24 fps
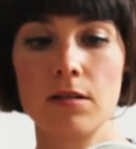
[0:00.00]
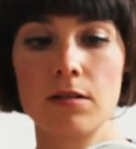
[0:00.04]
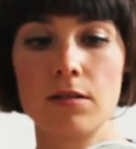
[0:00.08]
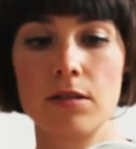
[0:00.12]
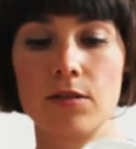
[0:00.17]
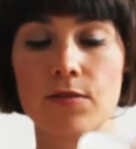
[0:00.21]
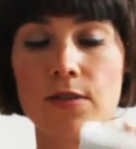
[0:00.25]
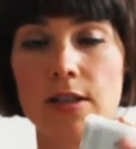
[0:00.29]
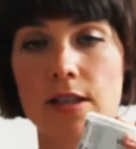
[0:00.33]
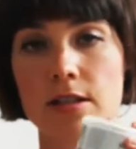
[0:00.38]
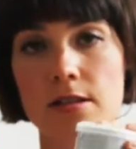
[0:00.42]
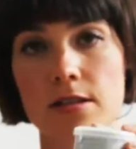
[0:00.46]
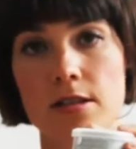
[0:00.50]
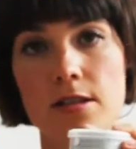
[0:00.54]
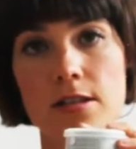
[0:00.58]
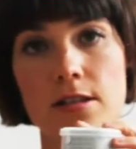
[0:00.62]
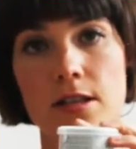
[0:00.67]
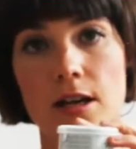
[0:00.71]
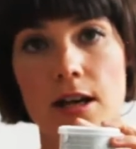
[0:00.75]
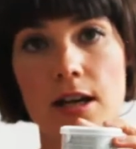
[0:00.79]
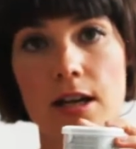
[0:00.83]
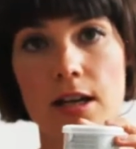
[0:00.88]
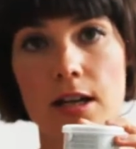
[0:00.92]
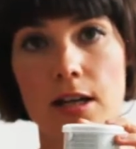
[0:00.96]
the vegan
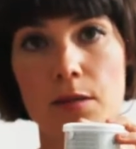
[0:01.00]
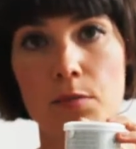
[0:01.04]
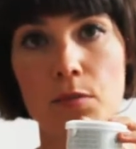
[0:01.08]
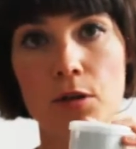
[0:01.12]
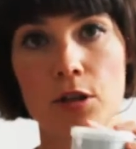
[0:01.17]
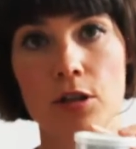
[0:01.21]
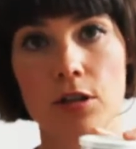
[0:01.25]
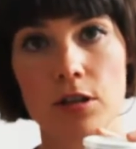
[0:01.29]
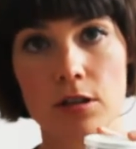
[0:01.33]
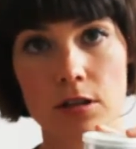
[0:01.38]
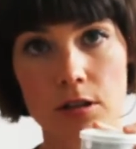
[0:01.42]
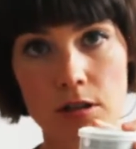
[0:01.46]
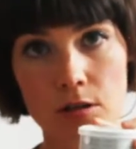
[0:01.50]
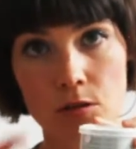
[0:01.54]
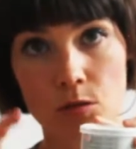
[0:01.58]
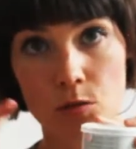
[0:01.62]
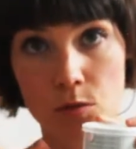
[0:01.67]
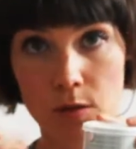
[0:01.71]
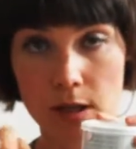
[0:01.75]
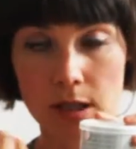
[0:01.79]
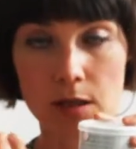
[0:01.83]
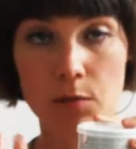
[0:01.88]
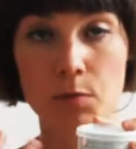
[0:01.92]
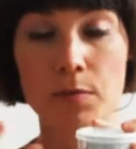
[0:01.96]
society
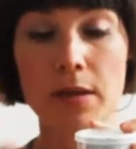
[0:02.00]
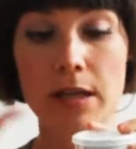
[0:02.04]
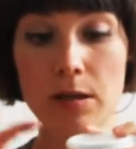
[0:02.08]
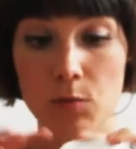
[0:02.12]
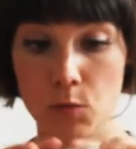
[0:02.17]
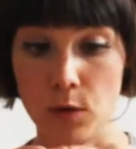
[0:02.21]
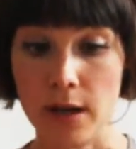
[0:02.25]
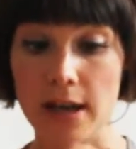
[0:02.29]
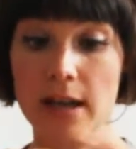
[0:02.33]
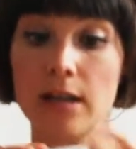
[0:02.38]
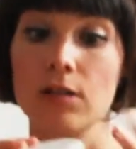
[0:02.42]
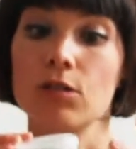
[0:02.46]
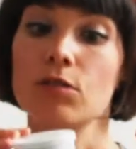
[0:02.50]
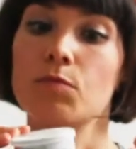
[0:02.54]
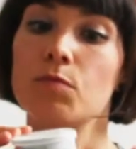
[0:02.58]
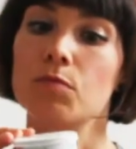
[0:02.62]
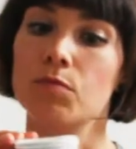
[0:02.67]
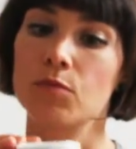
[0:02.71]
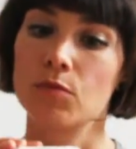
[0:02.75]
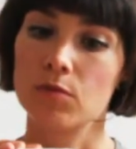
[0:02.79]
when